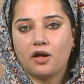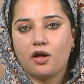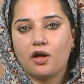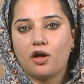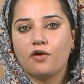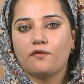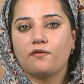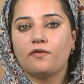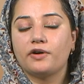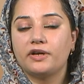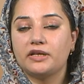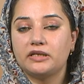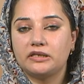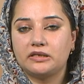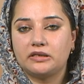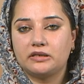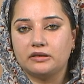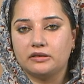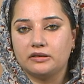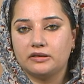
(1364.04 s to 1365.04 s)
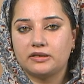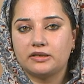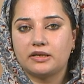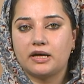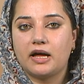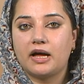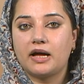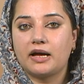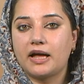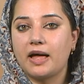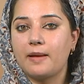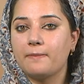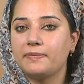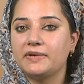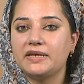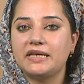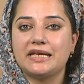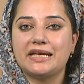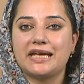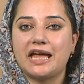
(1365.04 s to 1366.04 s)
For instance, a
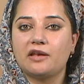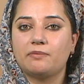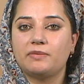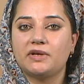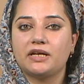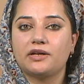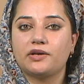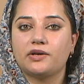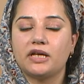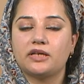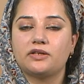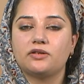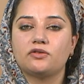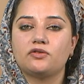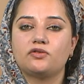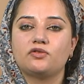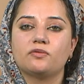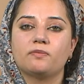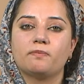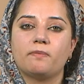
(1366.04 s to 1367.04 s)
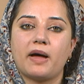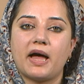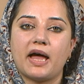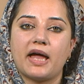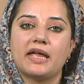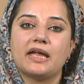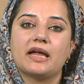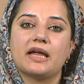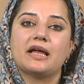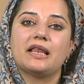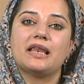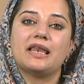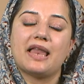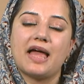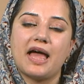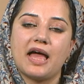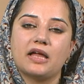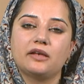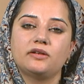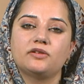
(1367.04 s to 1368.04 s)
company can be created to buy a
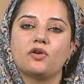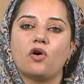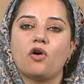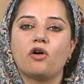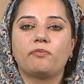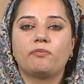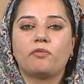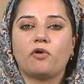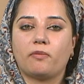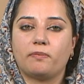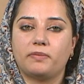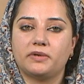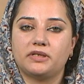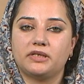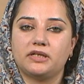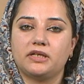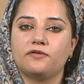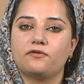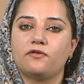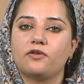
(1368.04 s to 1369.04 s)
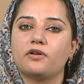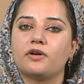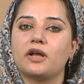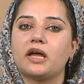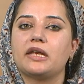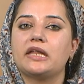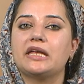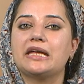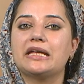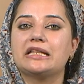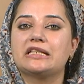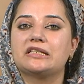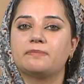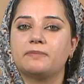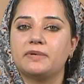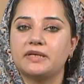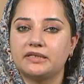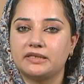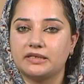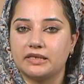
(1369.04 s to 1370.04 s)
land or property for running its
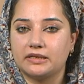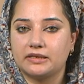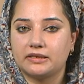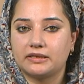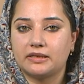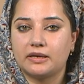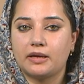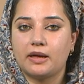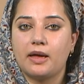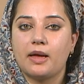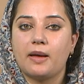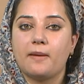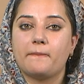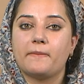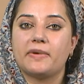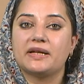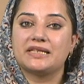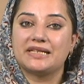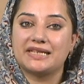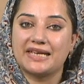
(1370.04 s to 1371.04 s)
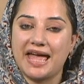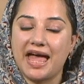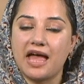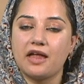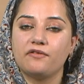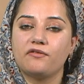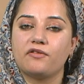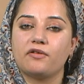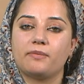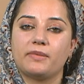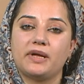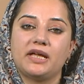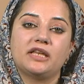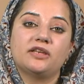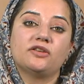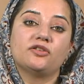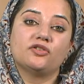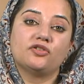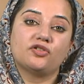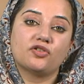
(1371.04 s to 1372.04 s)
business, but can
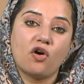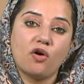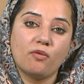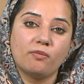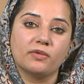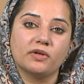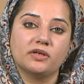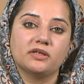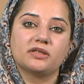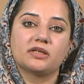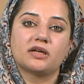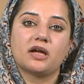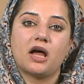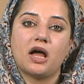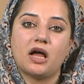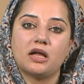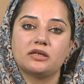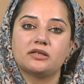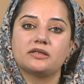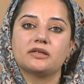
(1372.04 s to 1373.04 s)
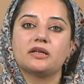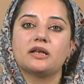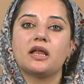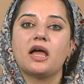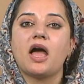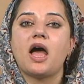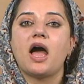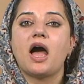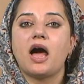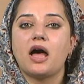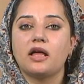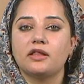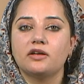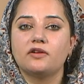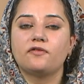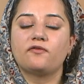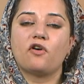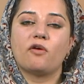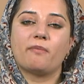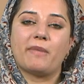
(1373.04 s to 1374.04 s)
remain dormant until other
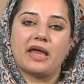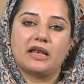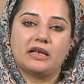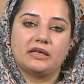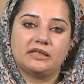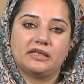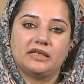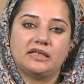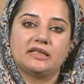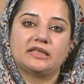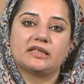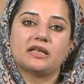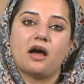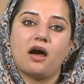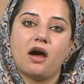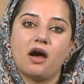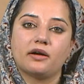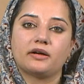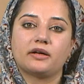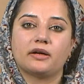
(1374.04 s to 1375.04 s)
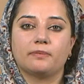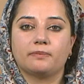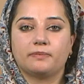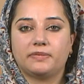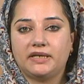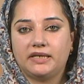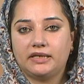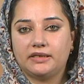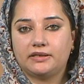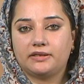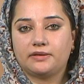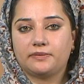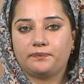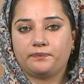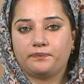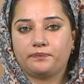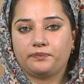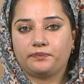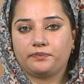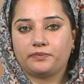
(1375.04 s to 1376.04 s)
formalities are complete.
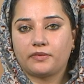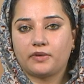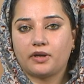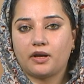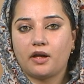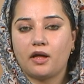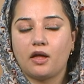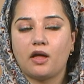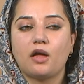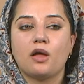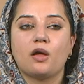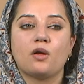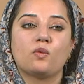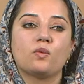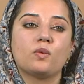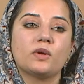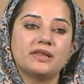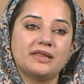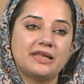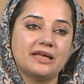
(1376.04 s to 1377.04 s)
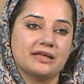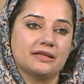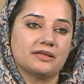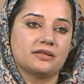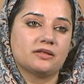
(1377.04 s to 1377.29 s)
With this,